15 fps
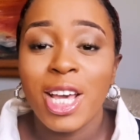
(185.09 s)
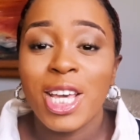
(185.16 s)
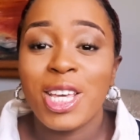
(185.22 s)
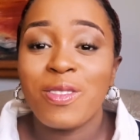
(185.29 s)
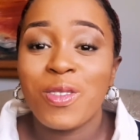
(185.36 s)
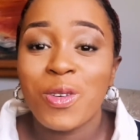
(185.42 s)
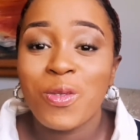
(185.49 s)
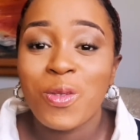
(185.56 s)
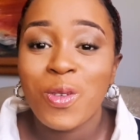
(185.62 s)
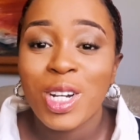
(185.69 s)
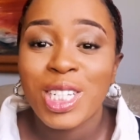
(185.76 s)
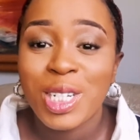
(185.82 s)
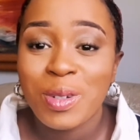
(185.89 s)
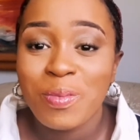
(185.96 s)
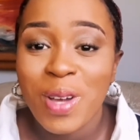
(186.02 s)
If you
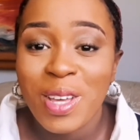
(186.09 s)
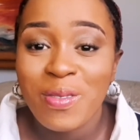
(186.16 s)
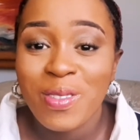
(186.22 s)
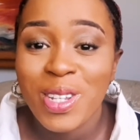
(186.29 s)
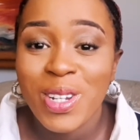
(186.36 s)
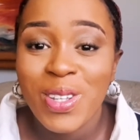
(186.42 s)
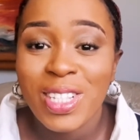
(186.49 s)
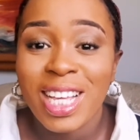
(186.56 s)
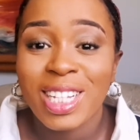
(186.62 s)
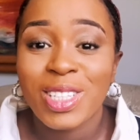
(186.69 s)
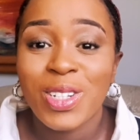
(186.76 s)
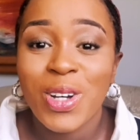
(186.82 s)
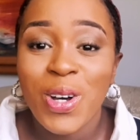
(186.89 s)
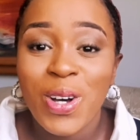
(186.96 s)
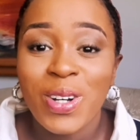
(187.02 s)
watched my videos
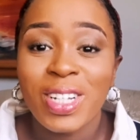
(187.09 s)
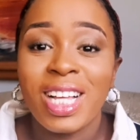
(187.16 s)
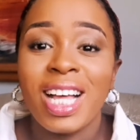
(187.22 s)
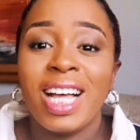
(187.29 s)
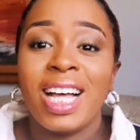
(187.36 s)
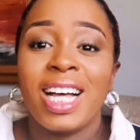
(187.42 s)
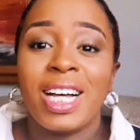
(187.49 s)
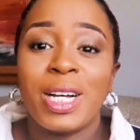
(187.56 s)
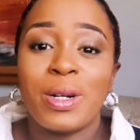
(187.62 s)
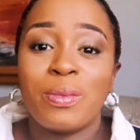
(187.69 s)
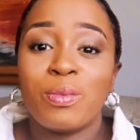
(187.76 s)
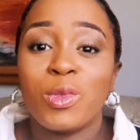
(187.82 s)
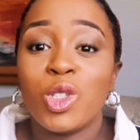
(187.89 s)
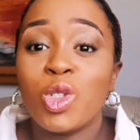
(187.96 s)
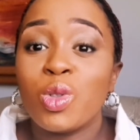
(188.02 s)
at all,
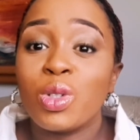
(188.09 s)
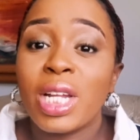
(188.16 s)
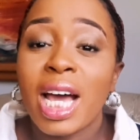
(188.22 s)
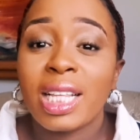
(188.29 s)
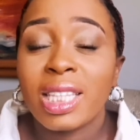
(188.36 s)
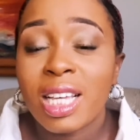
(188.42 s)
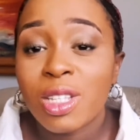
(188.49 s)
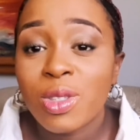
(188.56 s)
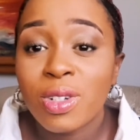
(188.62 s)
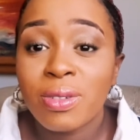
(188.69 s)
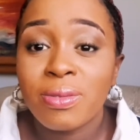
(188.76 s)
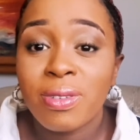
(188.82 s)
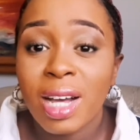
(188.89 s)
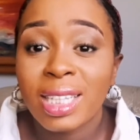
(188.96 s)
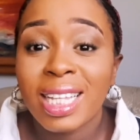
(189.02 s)
you would attest to the
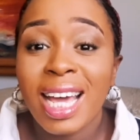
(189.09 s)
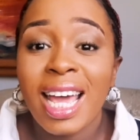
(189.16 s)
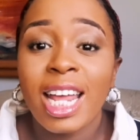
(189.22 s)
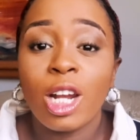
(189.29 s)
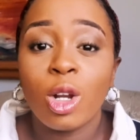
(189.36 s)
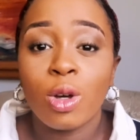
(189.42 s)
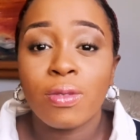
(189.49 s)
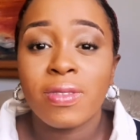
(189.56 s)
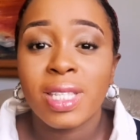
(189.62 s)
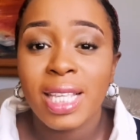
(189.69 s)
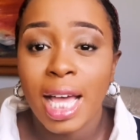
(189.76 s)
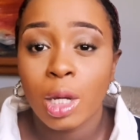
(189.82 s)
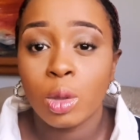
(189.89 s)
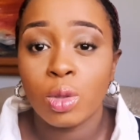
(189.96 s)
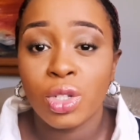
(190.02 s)
fact that I love
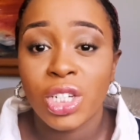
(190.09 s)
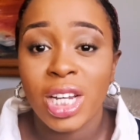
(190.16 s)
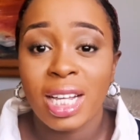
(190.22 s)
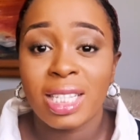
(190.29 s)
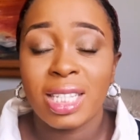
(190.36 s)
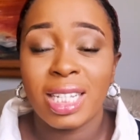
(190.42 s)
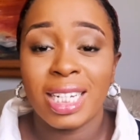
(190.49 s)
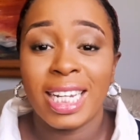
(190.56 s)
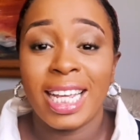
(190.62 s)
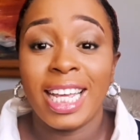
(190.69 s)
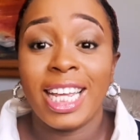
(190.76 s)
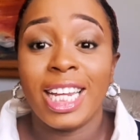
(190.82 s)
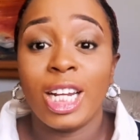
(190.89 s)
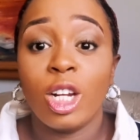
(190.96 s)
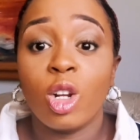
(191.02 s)
cycle charting
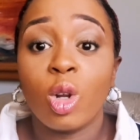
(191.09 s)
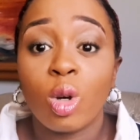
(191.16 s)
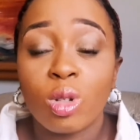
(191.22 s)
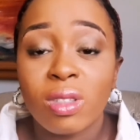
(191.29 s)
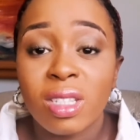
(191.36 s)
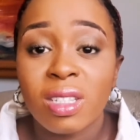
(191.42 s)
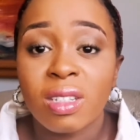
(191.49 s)
a lot.